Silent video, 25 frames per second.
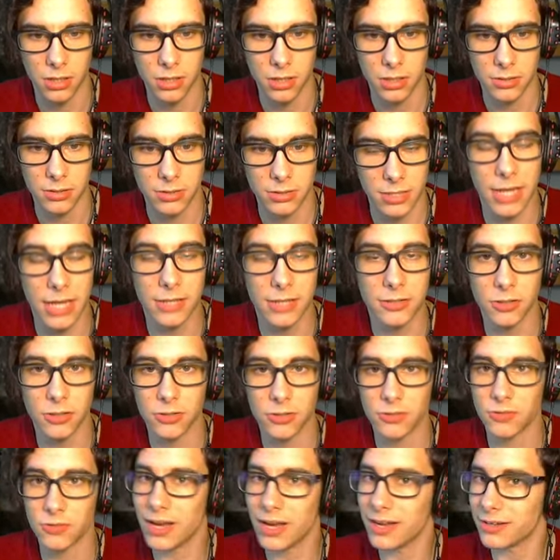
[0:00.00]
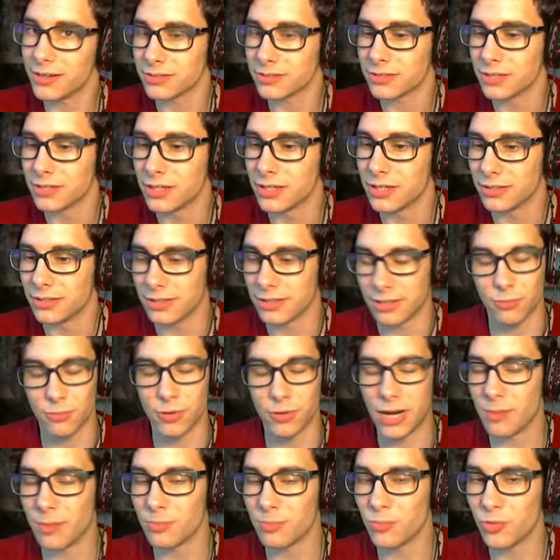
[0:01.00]
See, I told you guys that when
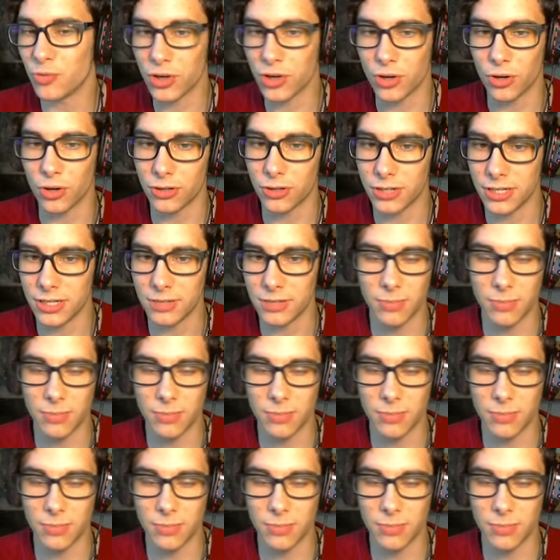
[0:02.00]
I'm recording,